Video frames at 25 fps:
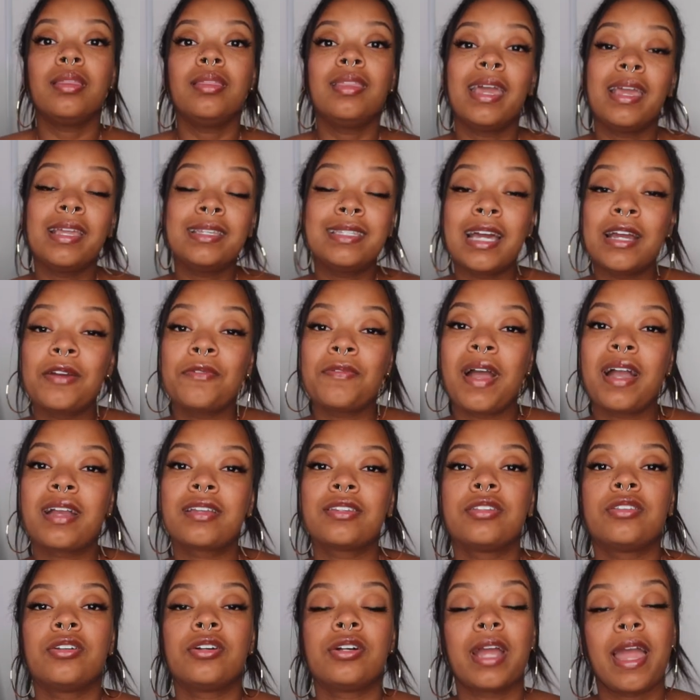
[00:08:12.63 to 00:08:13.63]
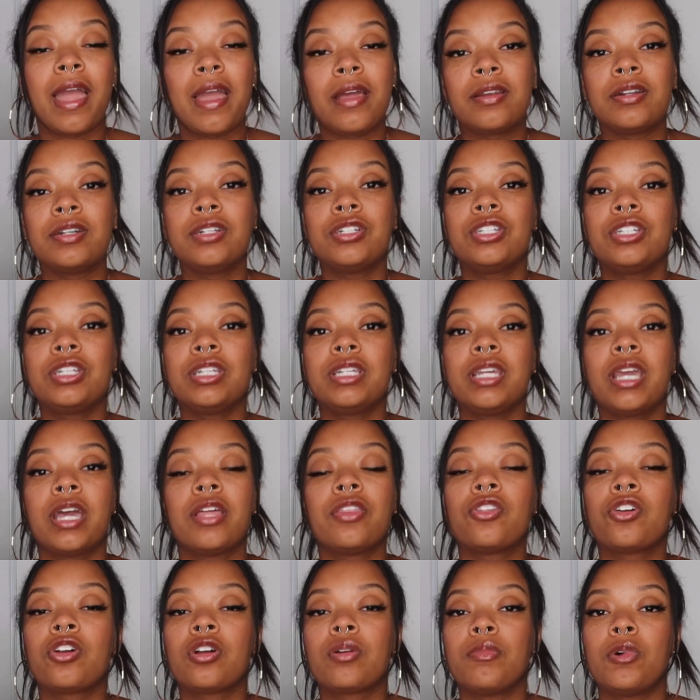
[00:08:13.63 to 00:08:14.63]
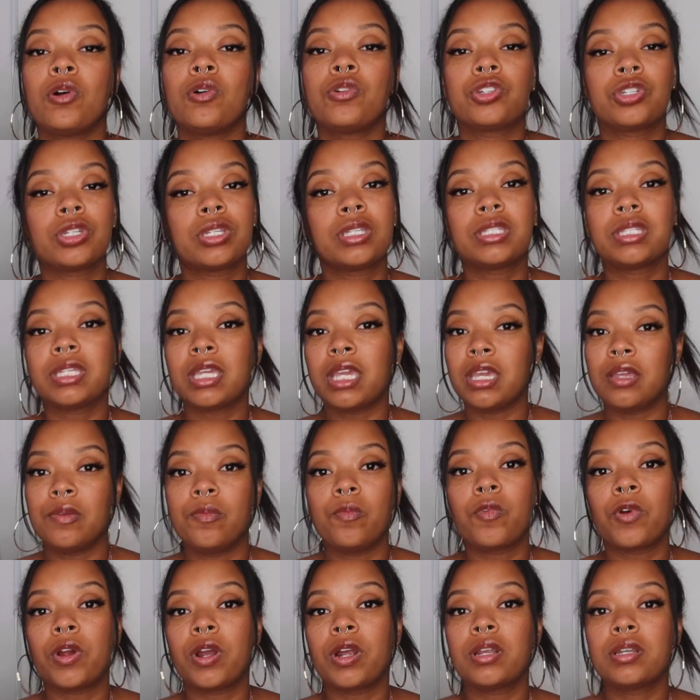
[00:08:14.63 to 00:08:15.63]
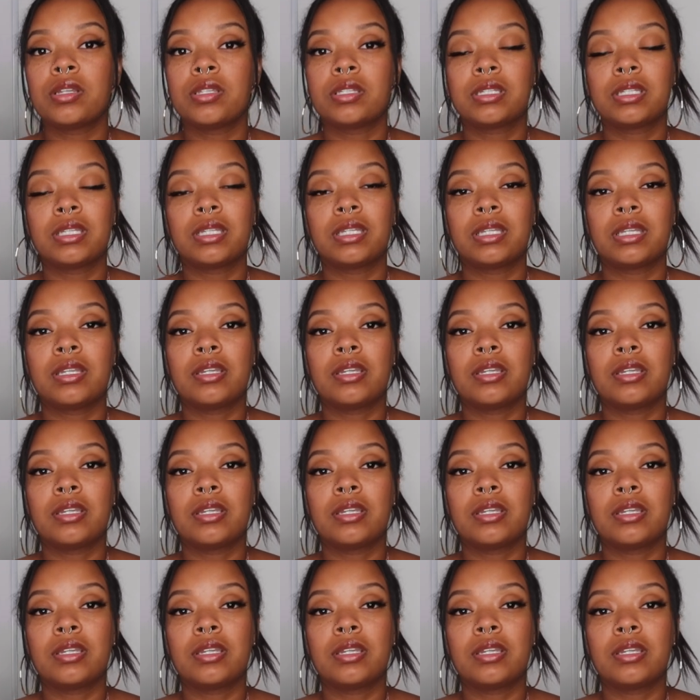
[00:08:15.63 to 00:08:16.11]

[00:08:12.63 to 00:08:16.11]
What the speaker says: They direct their energy and their emotions inwards.